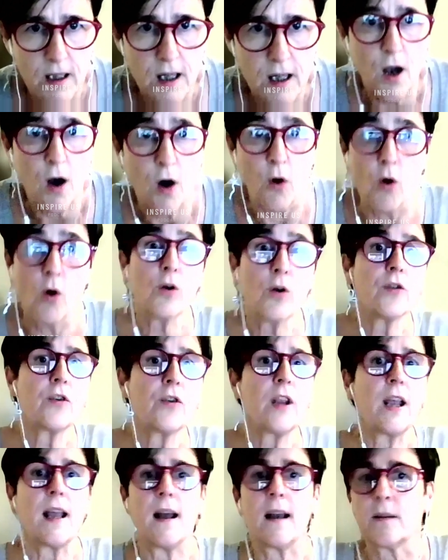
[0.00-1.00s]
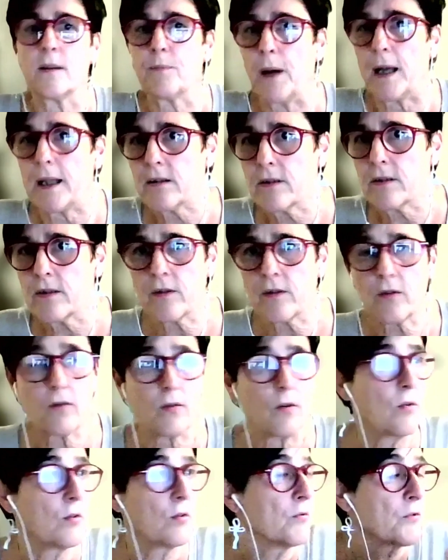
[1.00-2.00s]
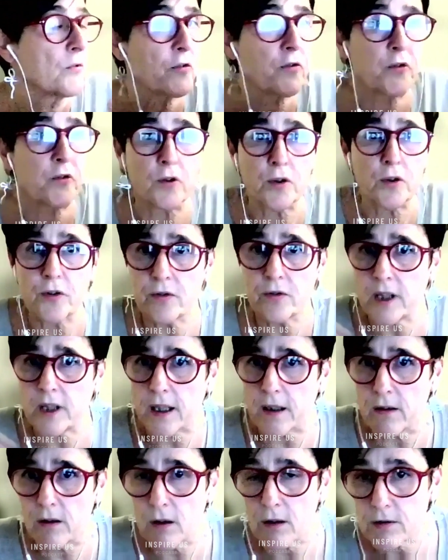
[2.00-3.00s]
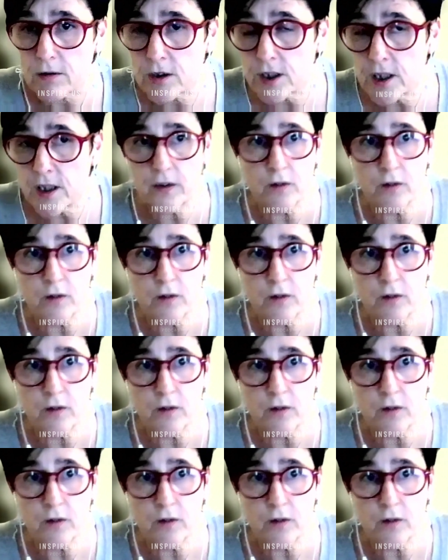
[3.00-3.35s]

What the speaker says: or they had patents on certain technologies,